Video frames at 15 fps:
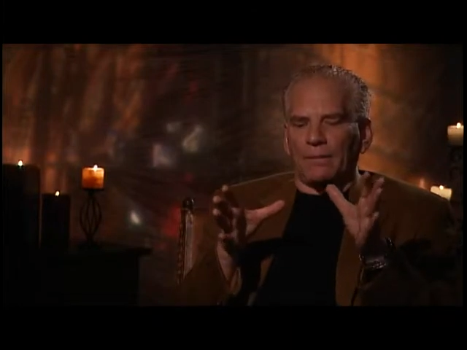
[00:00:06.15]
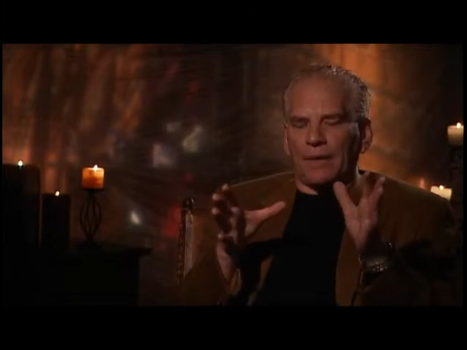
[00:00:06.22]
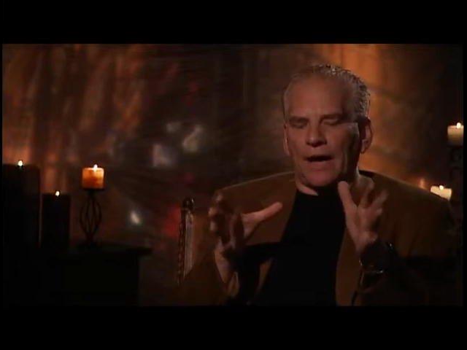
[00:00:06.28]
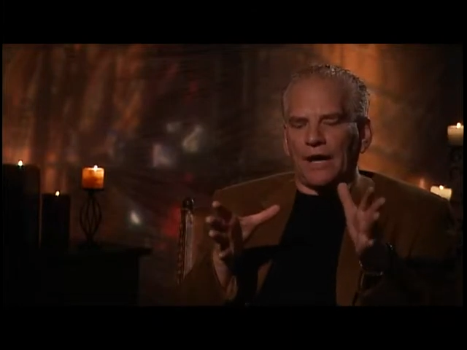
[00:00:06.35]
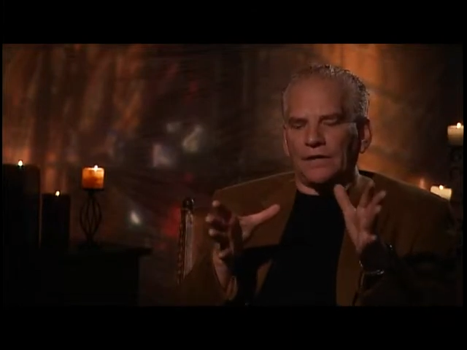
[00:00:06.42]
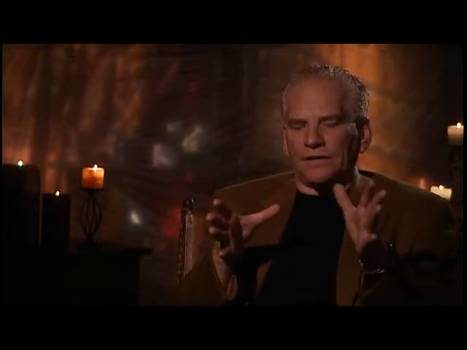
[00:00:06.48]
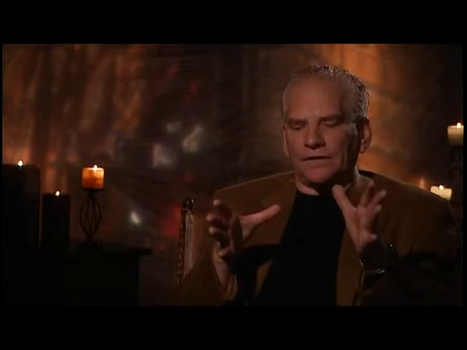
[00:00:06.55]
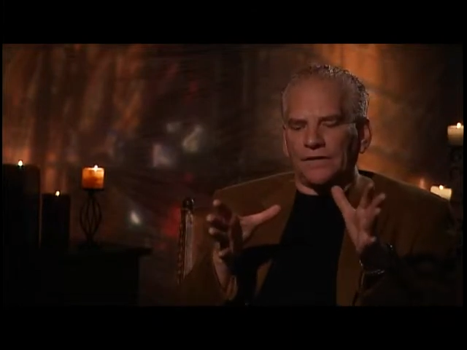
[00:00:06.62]

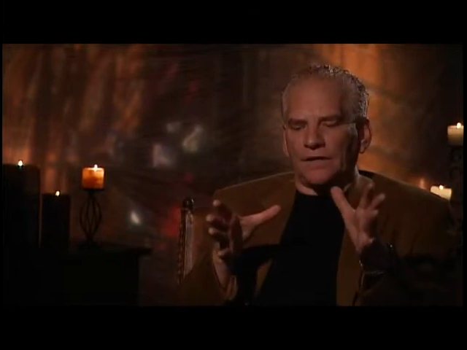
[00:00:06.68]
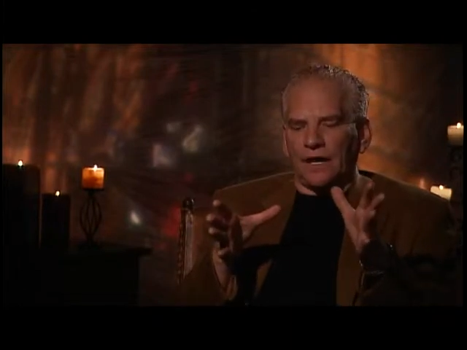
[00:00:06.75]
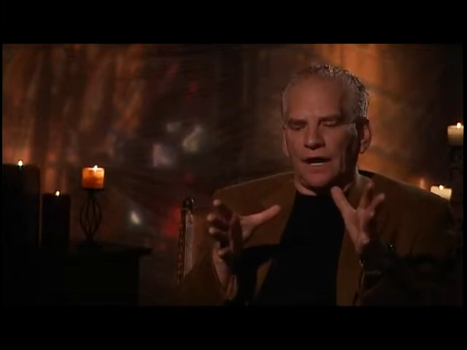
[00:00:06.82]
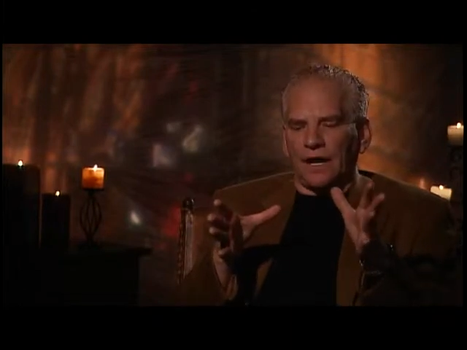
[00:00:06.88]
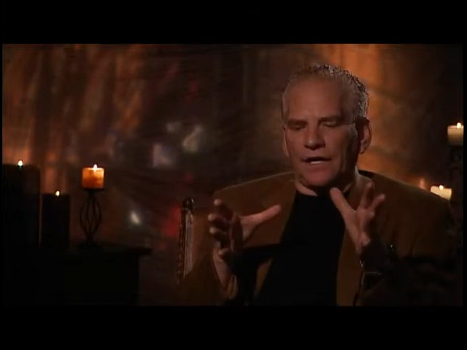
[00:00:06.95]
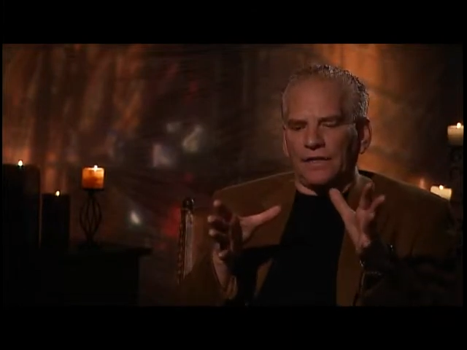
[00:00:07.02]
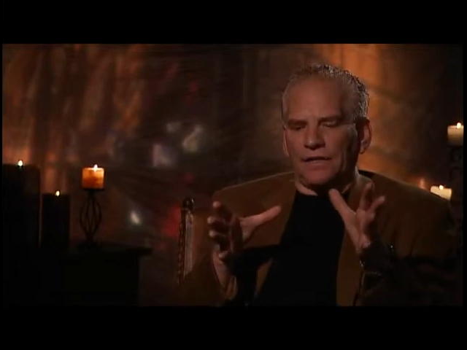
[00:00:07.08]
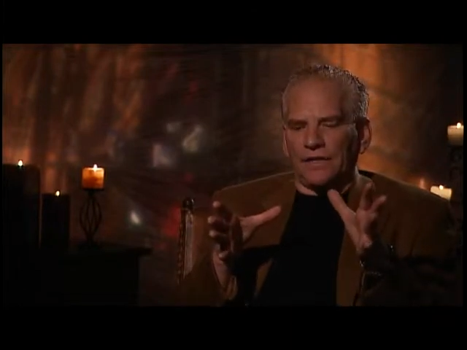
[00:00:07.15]
patented
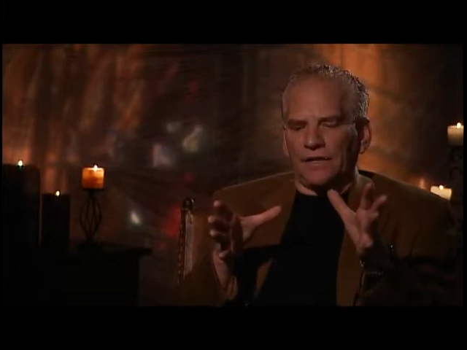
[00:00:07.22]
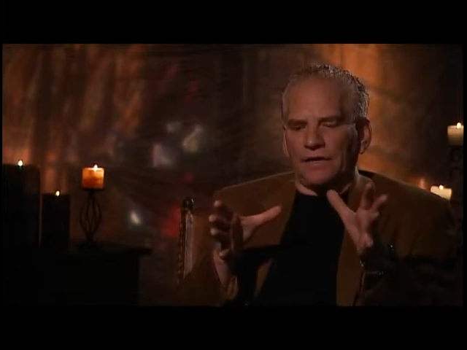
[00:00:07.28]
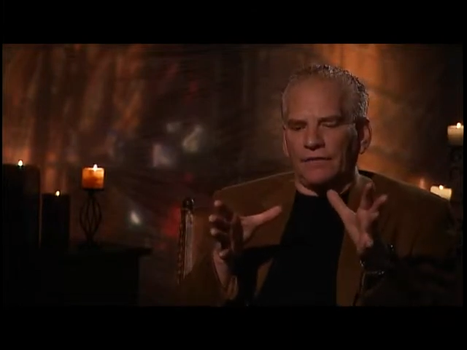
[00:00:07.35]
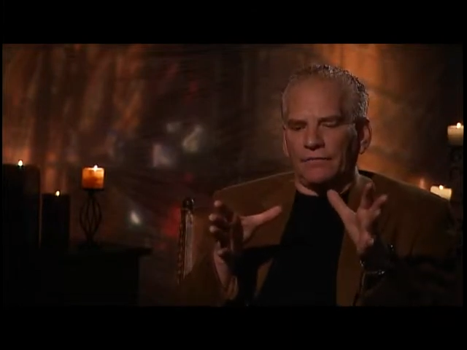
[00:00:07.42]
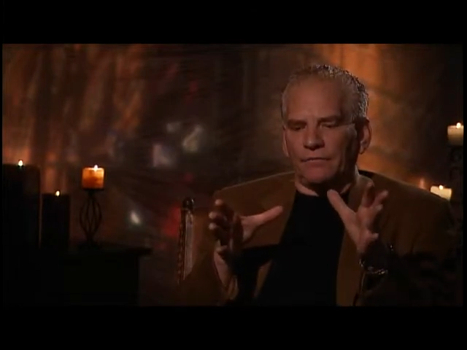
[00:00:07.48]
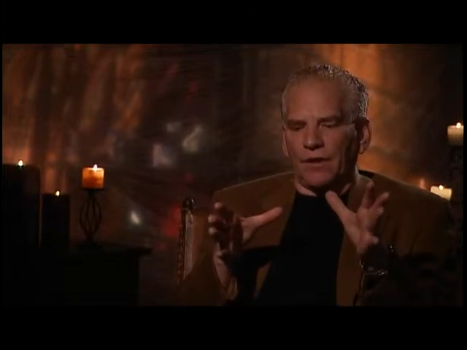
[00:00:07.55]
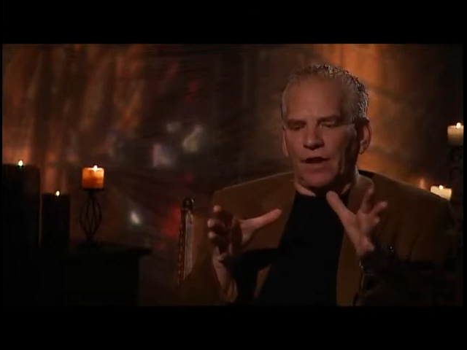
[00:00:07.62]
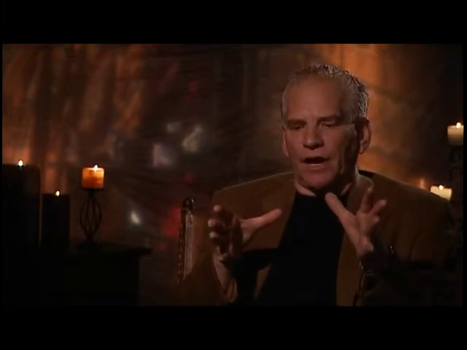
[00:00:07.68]
idea
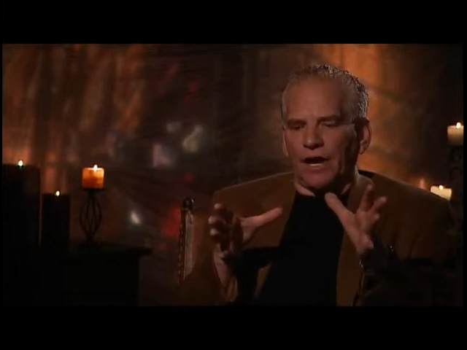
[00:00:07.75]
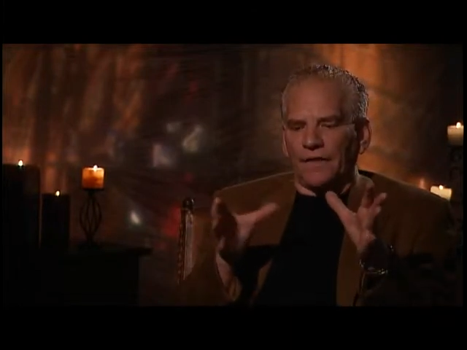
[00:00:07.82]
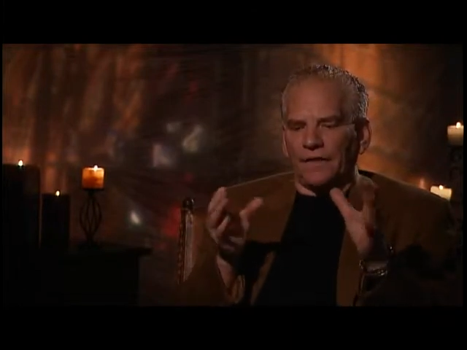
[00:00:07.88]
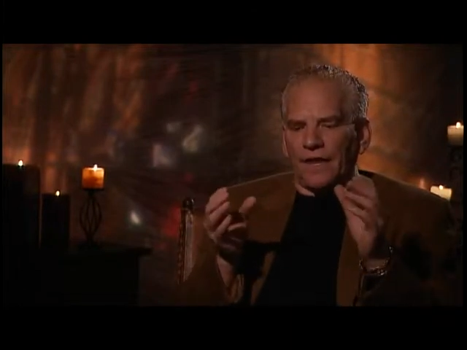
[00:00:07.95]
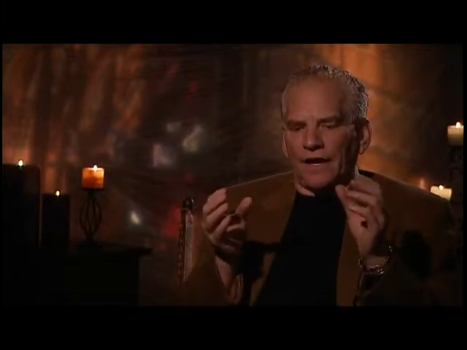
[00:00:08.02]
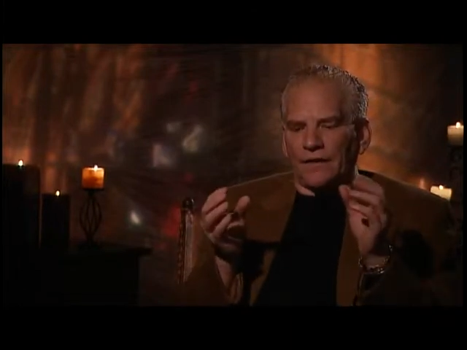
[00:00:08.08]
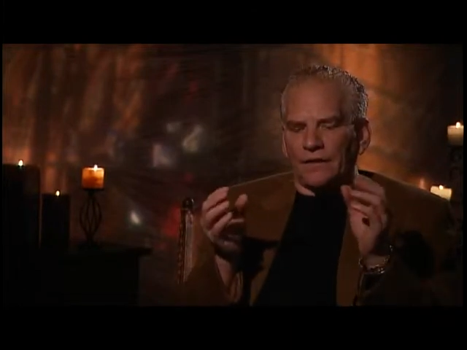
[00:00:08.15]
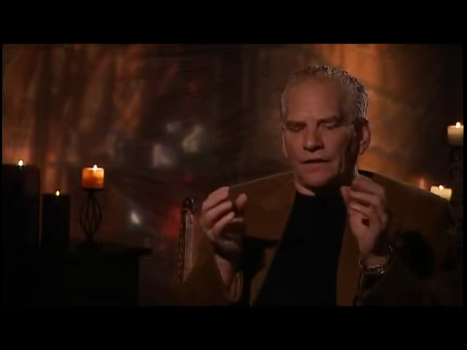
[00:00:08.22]
of mine
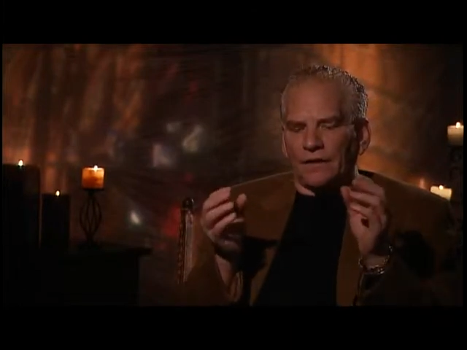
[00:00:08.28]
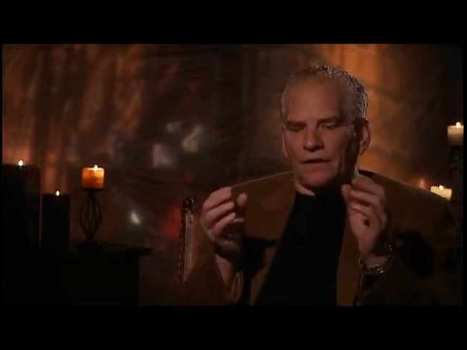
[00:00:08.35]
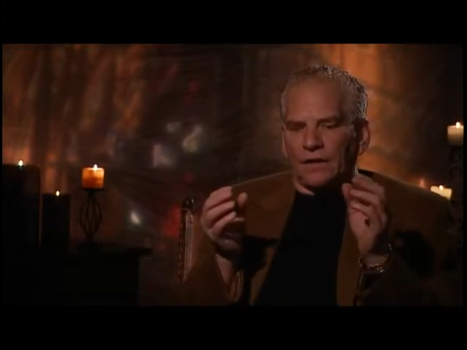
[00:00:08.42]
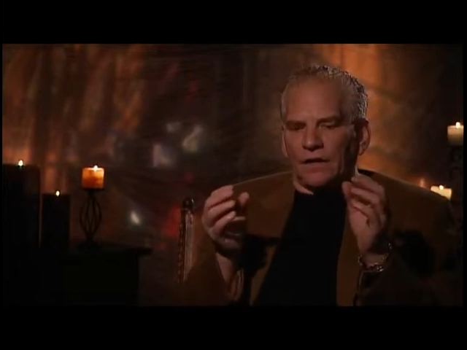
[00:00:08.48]
that